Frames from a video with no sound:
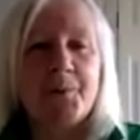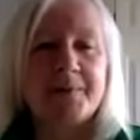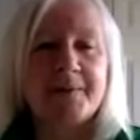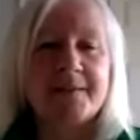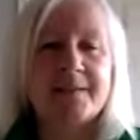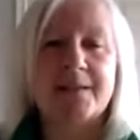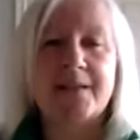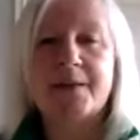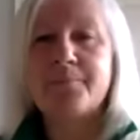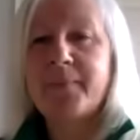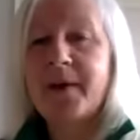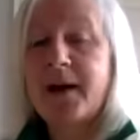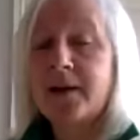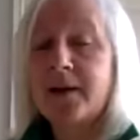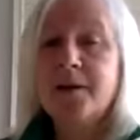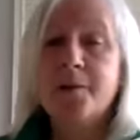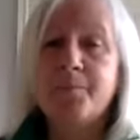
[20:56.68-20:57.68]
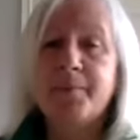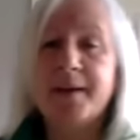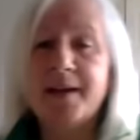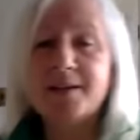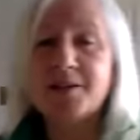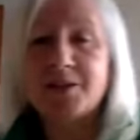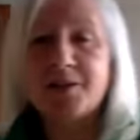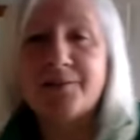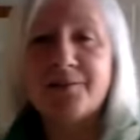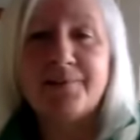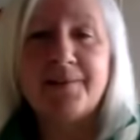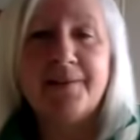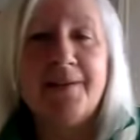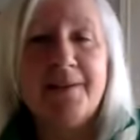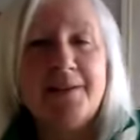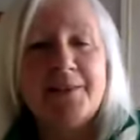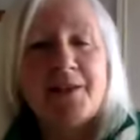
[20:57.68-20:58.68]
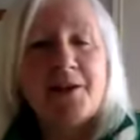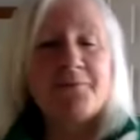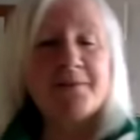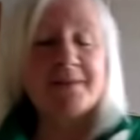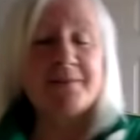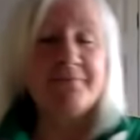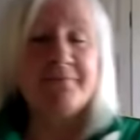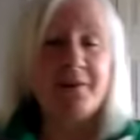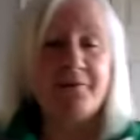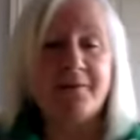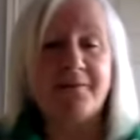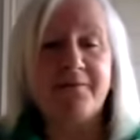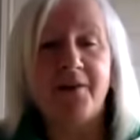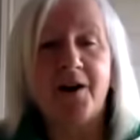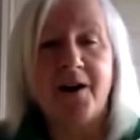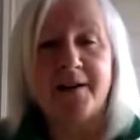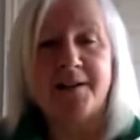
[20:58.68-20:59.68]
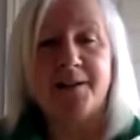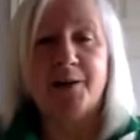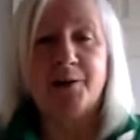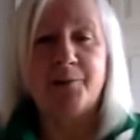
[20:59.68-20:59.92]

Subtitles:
see him back. But actually, there are some very fine young